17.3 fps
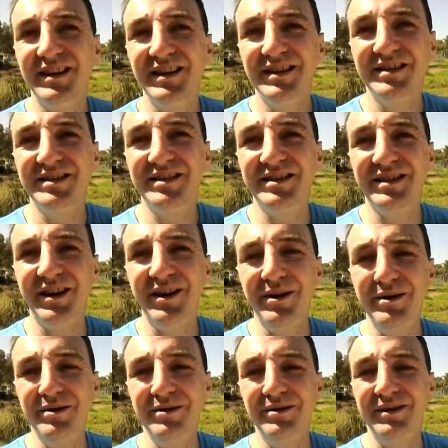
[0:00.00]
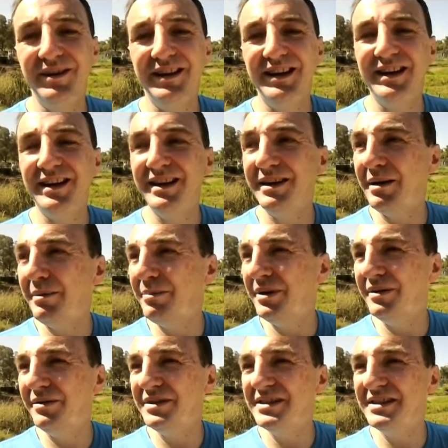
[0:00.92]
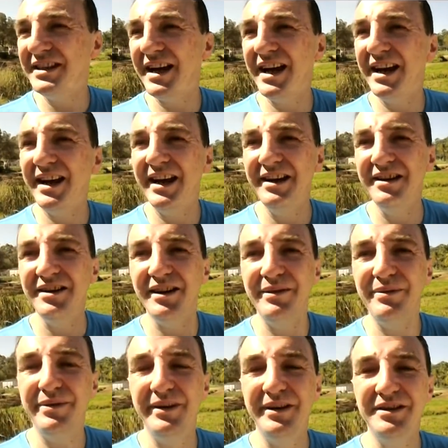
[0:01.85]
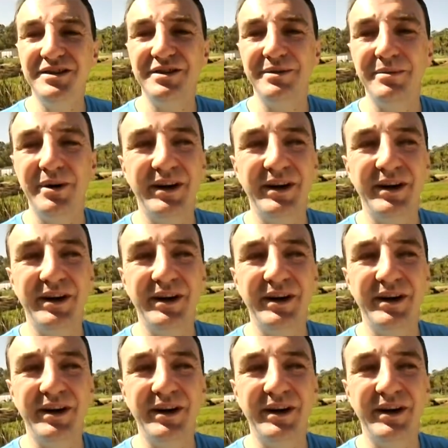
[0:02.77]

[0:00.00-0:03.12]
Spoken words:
So, a bit of a sad end, I think, to